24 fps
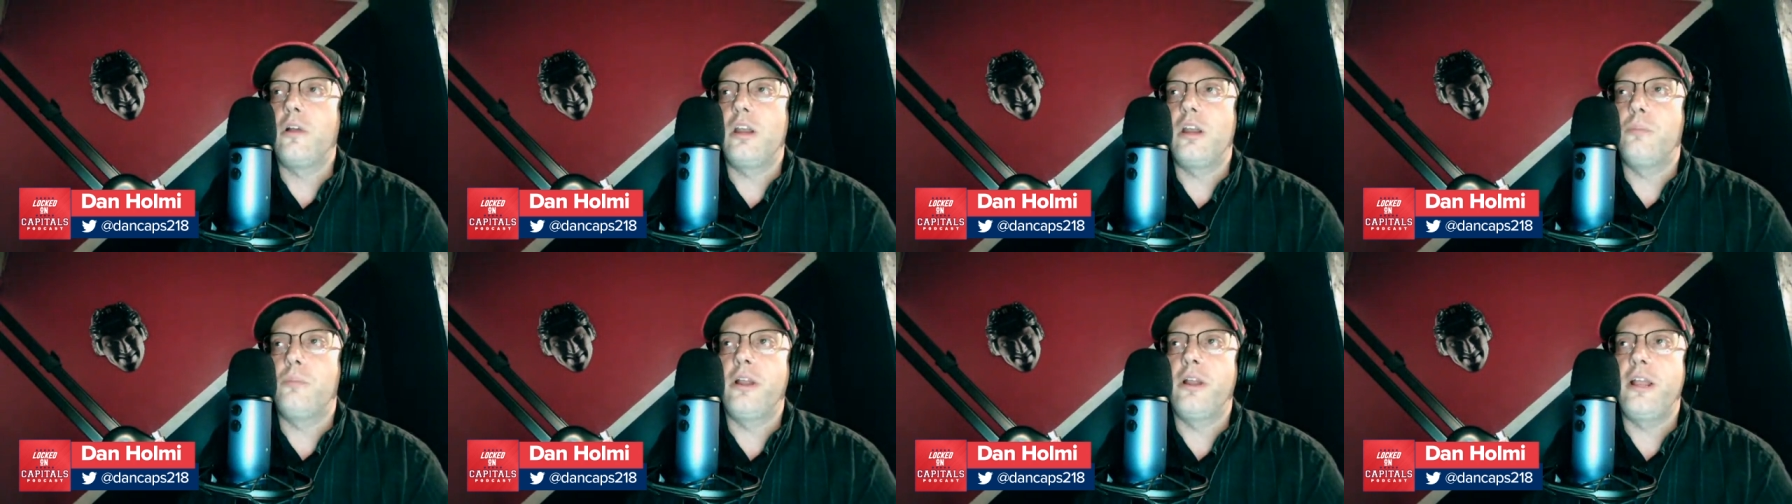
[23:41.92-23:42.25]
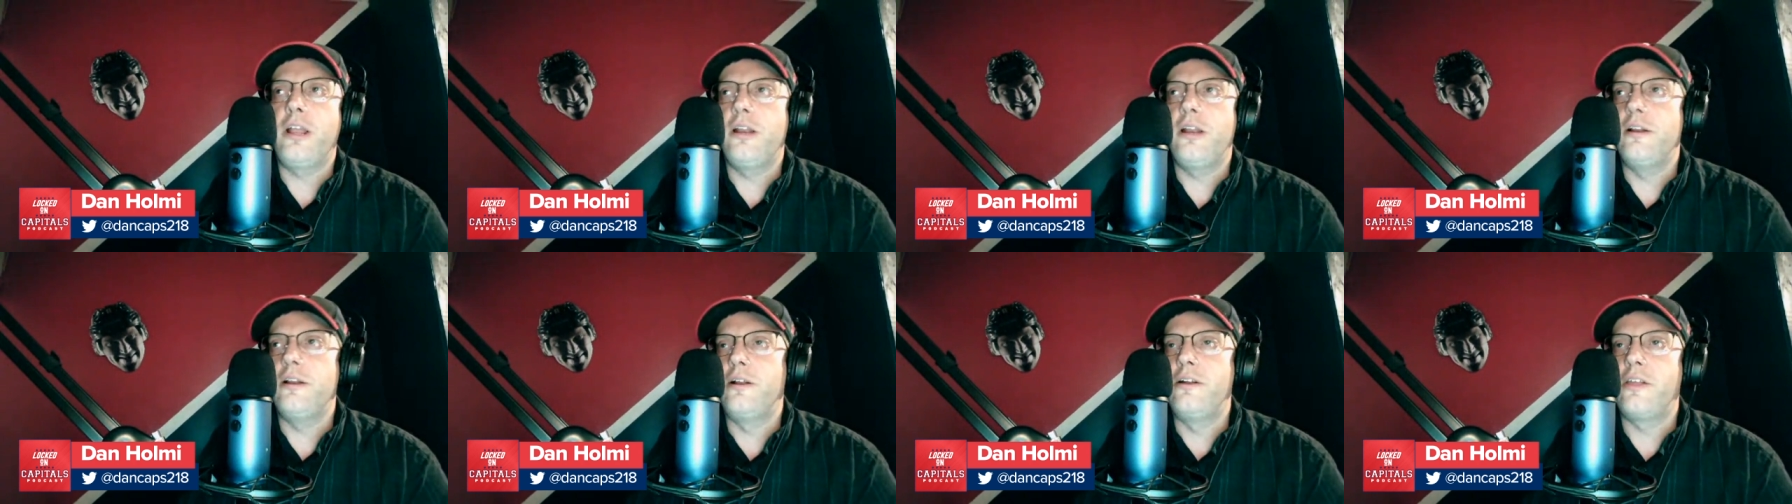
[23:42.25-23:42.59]
to bring
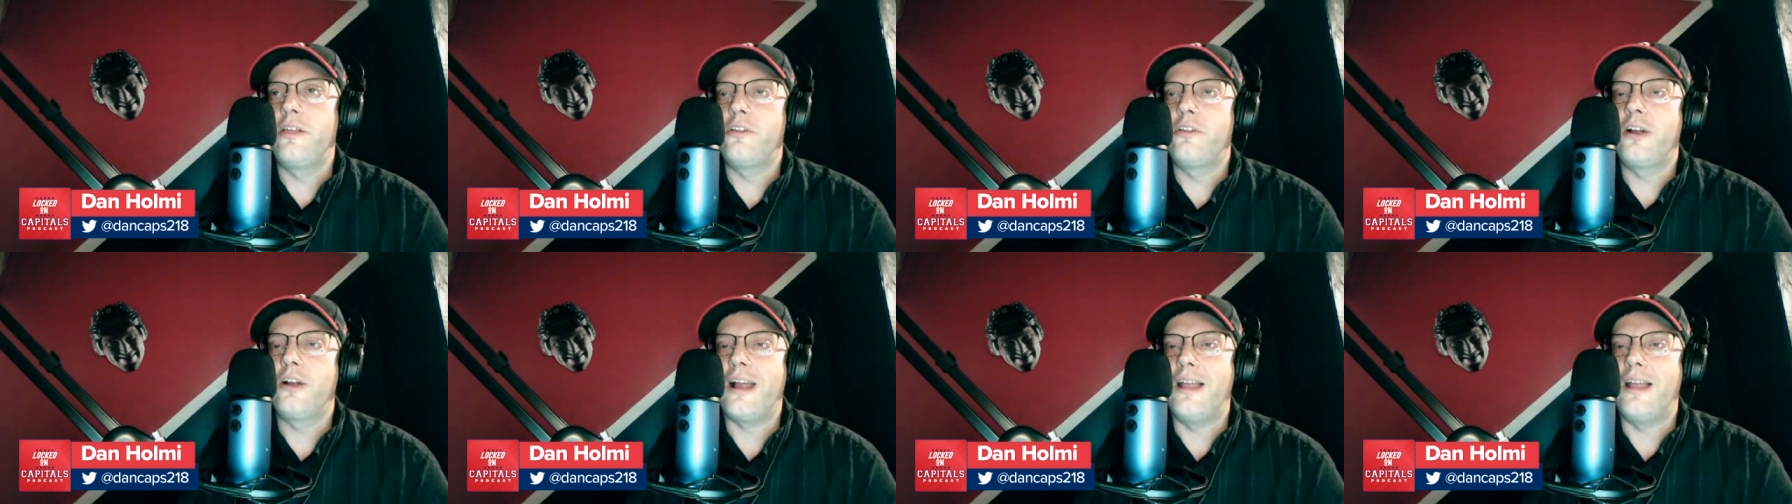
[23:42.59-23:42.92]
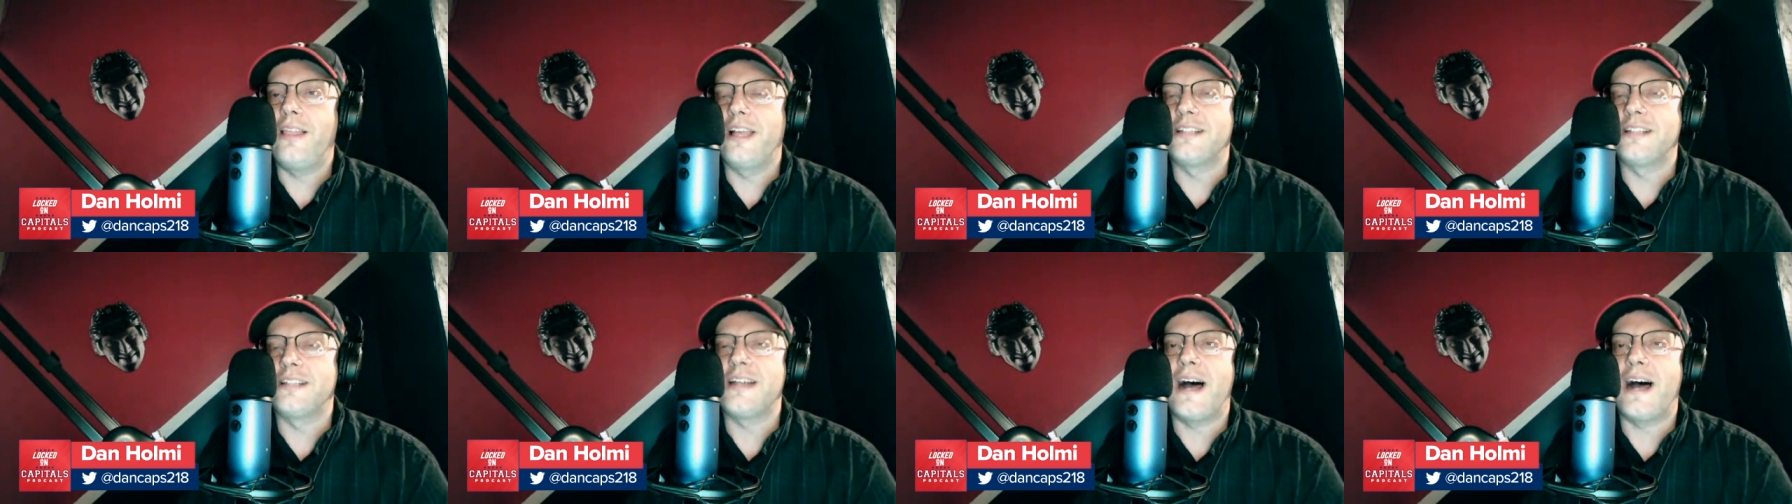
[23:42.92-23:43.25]
in another guy
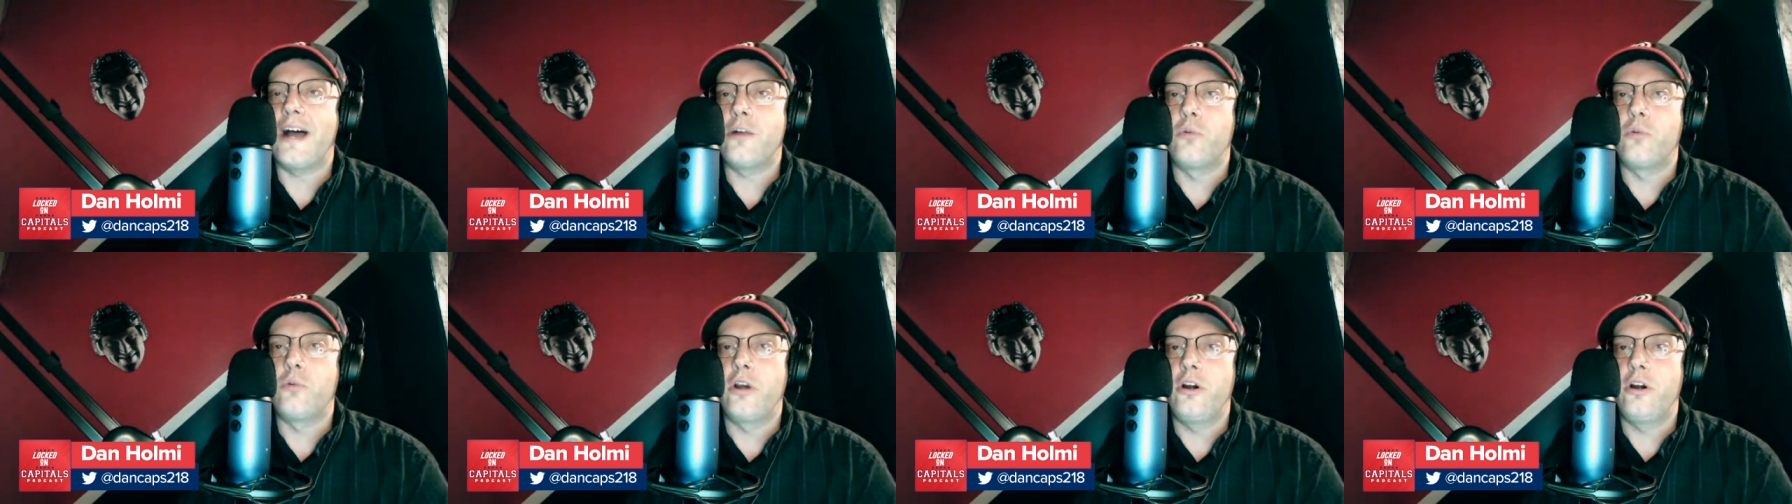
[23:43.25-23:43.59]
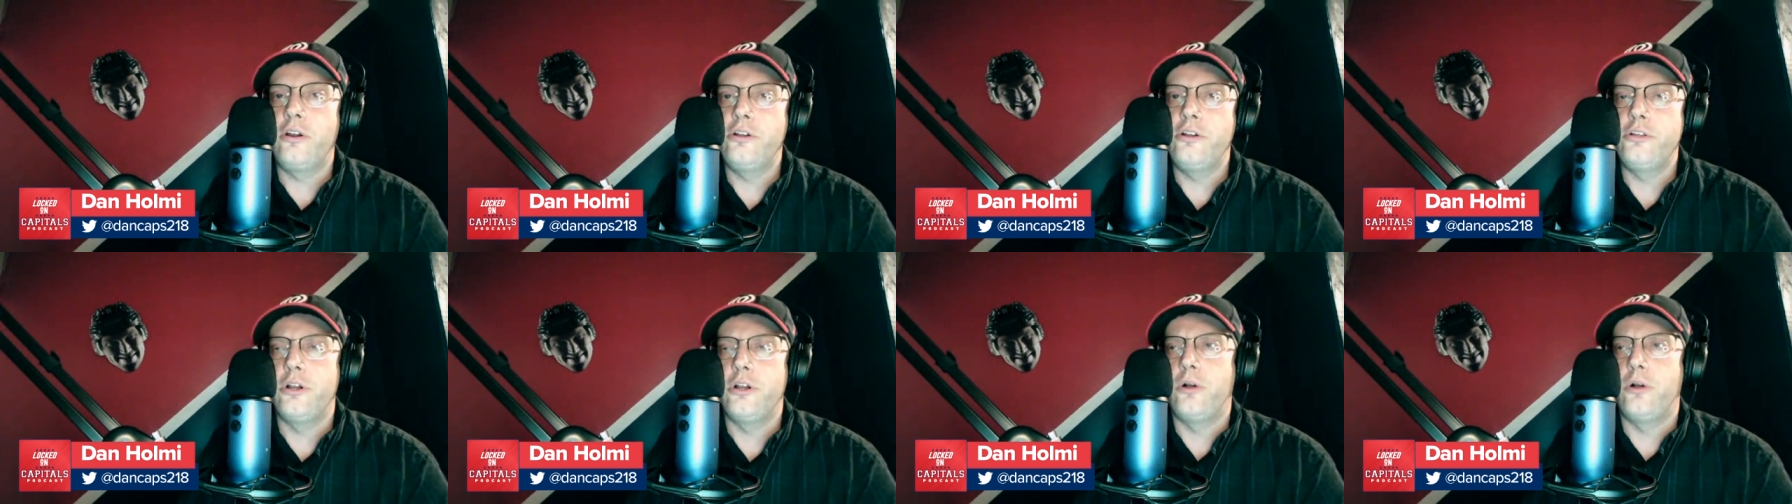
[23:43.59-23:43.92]
like Todd
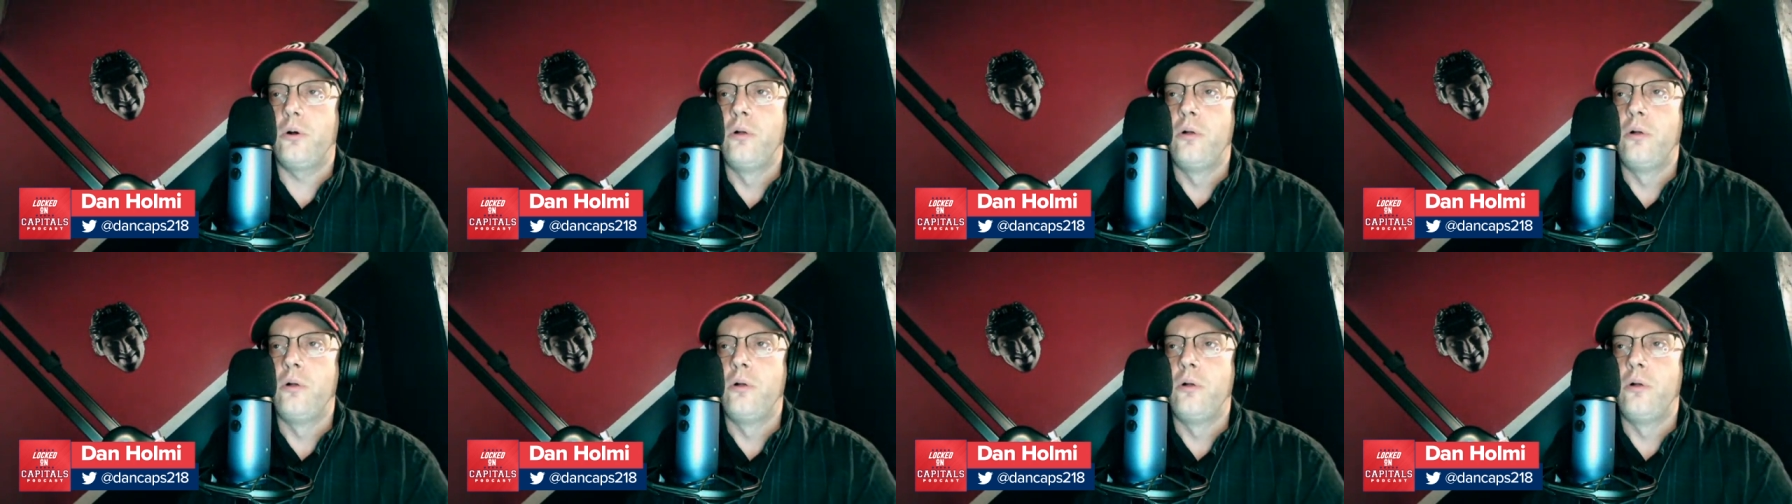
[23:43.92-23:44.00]
Reardon?